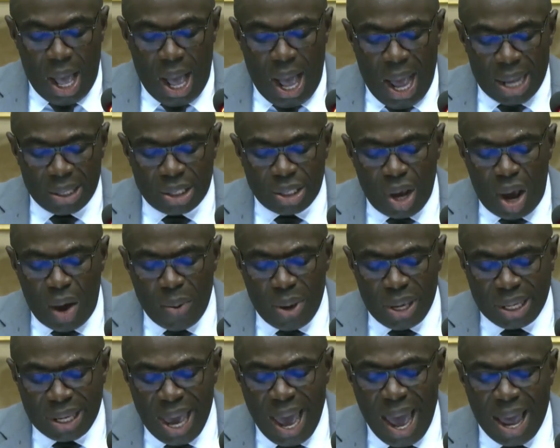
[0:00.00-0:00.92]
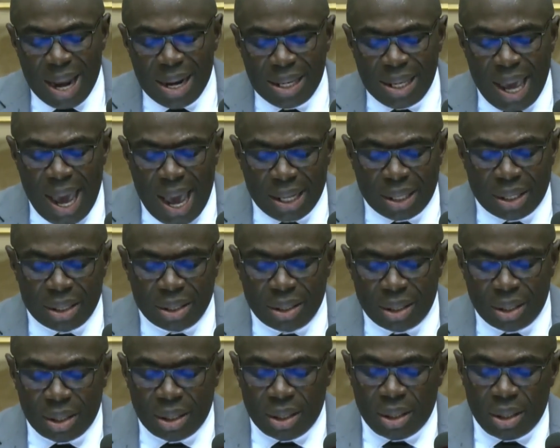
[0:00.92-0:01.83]
And so we can get
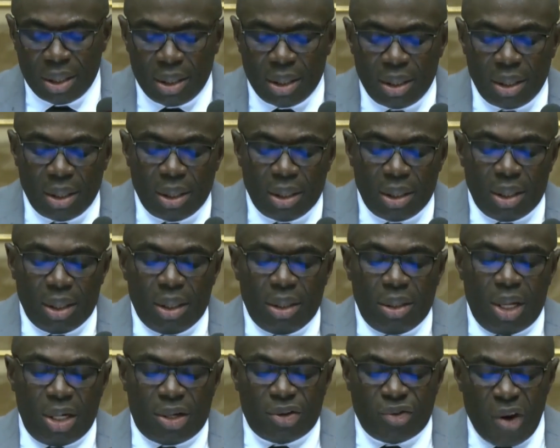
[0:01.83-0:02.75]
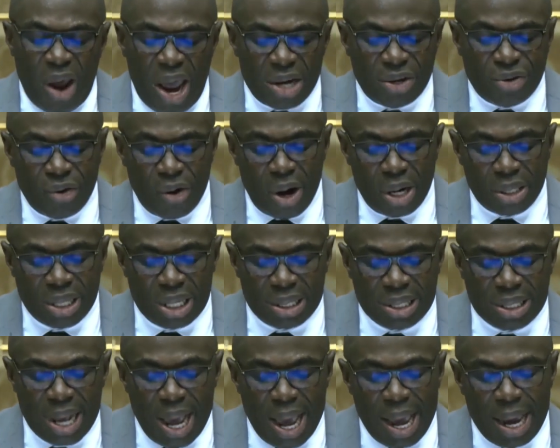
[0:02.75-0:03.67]
the treasurer to
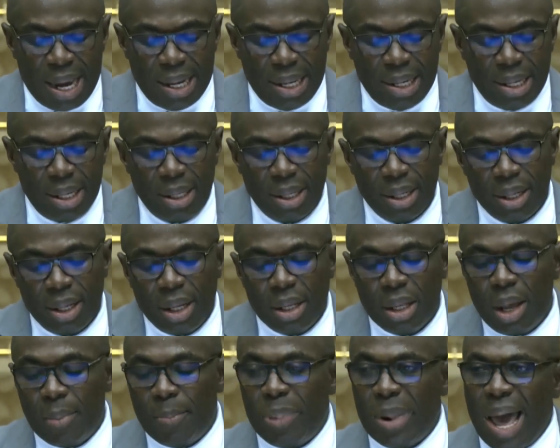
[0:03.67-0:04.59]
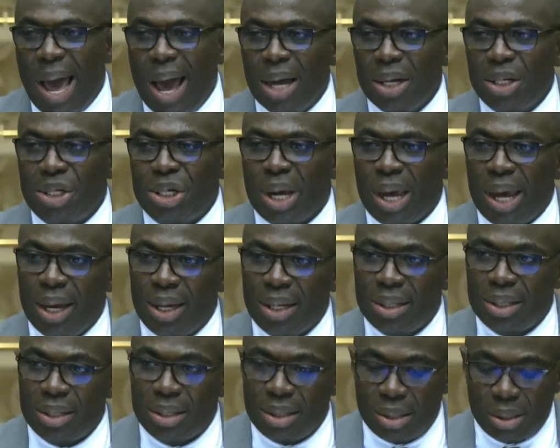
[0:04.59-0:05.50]
sign blank
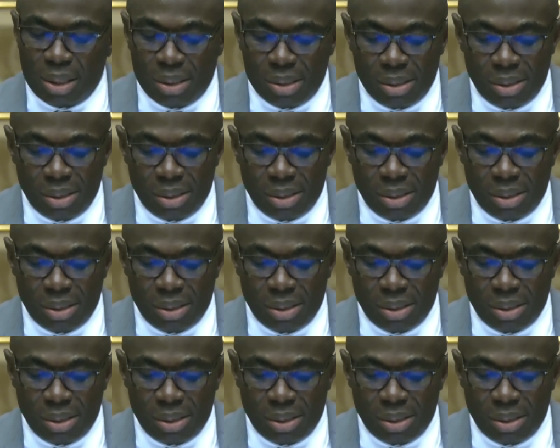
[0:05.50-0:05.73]
checks